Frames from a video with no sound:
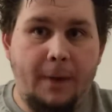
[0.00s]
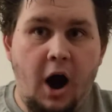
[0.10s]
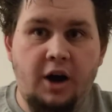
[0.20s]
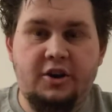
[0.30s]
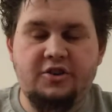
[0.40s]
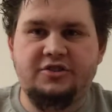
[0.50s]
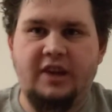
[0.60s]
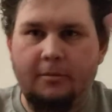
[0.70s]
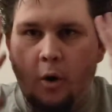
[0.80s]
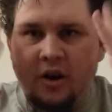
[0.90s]
bonkers, so
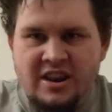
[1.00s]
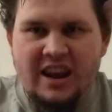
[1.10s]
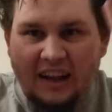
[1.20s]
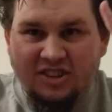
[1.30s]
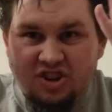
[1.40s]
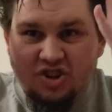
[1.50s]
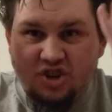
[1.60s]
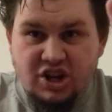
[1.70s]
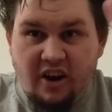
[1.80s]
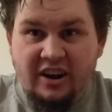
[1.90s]
I'm going nuts just
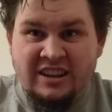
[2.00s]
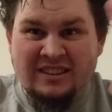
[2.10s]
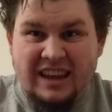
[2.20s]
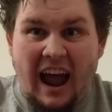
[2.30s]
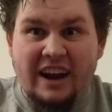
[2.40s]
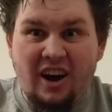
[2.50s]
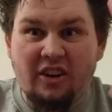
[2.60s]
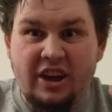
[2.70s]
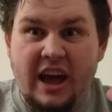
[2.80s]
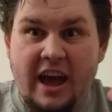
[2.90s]
chilling inside all
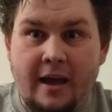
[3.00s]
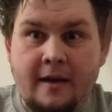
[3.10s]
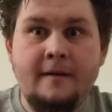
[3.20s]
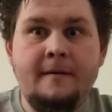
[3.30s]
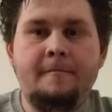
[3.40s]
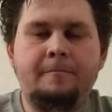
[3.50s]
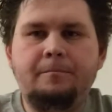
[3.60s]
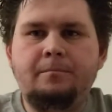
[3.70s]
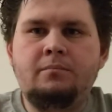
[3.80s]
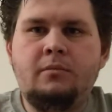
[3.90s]
day.
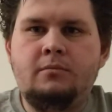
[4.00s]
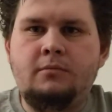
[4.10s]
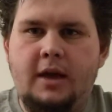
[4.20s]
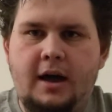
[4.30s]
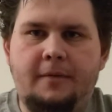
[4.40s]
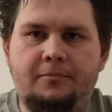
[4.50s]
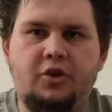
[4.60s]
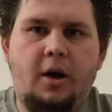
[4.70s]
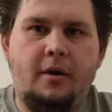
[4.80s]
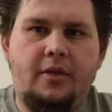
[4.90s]
Yeah,
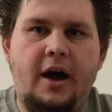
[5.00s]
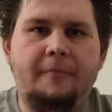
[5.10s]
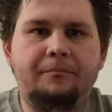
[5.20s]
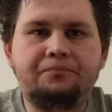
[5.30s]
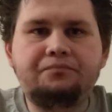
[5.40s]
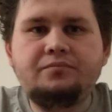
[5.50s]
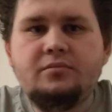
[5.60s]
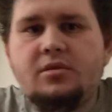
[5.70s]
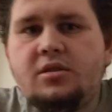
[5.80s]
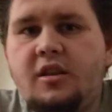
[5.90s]
sorry about that
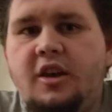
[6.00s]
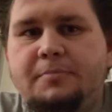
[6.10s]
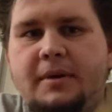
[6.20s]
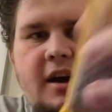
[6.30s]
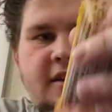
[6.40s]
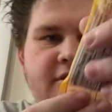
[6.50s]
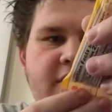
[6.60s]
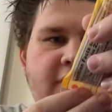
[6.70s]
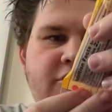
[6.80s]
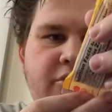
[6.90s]
is because,
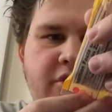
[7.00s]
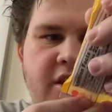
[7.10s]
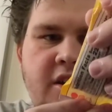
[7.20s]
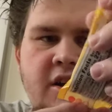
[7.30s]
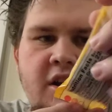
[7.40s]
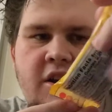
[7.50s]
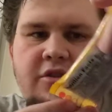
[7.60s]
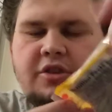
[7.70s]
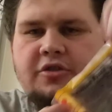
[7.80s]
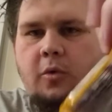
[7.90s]
as you see,
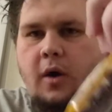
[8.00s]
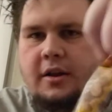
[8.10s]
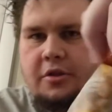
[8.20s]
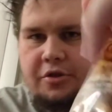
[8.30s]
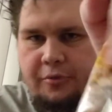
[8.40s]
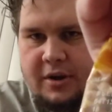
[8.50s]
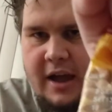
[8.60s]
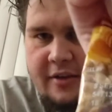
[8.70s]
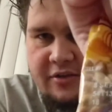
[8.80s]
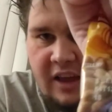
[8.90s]
these are 1 and 3
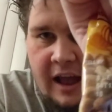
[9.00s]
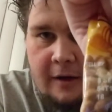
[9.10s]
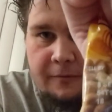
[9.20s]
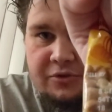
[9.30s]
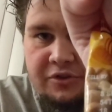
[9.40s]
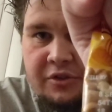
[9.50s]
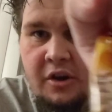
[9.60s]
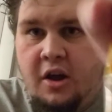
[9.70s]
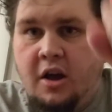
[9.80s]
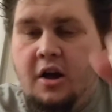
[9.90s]
eighths ounce.
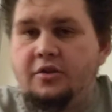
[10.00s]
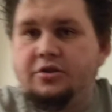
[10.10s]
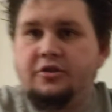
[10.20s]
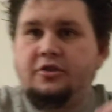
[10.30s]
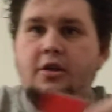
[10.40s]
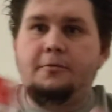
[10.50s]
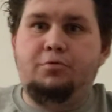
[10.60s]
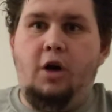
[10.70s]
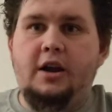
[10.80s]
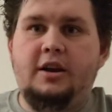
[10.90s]
There's another
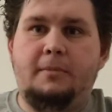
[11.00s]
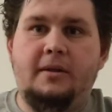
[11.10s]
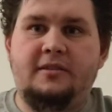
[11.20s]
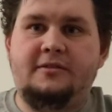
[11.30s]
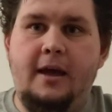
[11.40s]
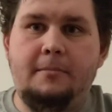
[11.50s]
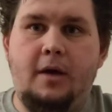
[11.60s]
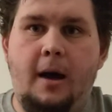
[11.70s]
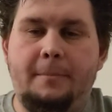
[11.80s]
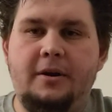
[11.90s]
product by the same
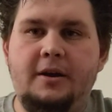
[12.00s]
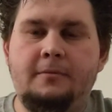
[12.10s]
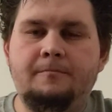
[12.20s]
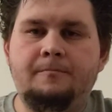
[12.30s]
company